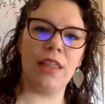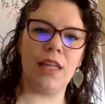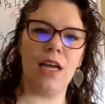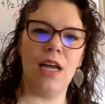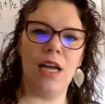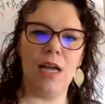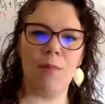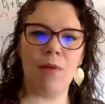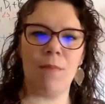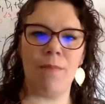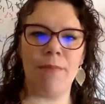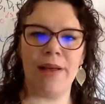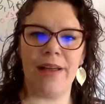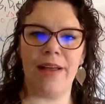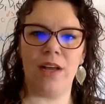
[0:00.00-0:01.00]
um,
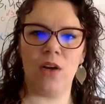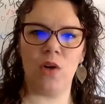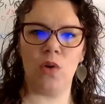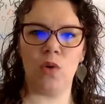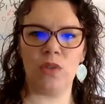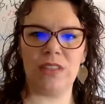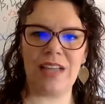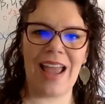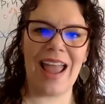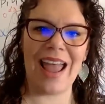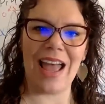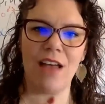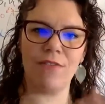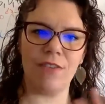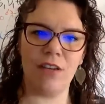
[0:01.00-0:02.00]
about
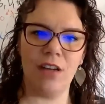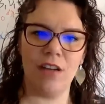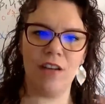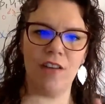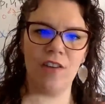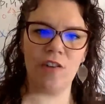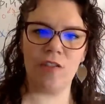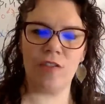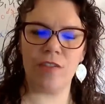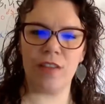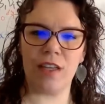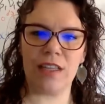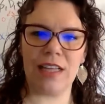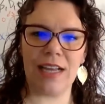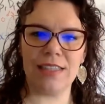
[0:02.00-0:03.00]
half of the
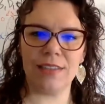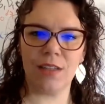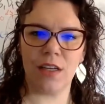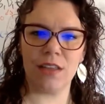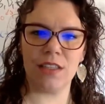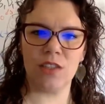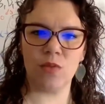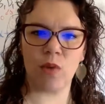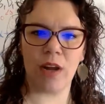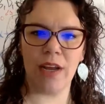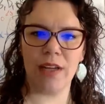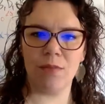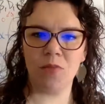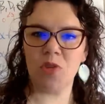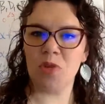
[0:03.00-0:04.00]
class got this right,
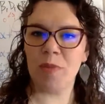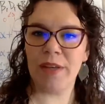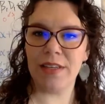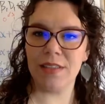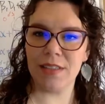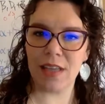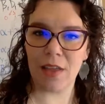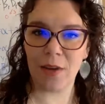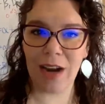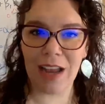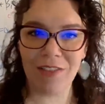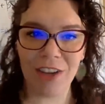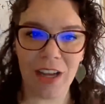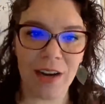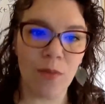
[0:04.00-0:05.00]
which means the other half
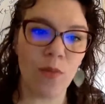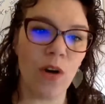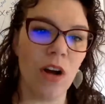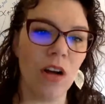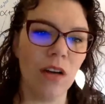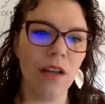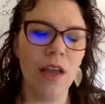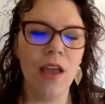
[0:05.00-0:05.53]
got it wrong,